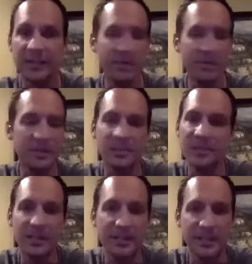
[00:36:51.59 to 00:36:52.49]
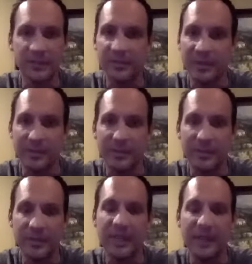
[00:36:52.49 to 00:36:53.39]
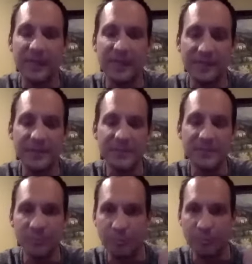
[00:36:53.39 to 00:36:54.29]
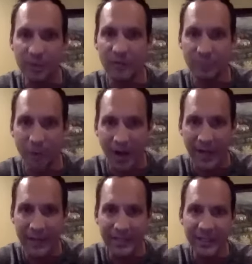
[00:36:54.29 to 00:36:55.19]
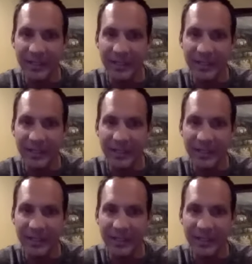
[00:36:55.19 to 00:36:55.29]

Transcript: Big thing is you got to connect with people. And this book of why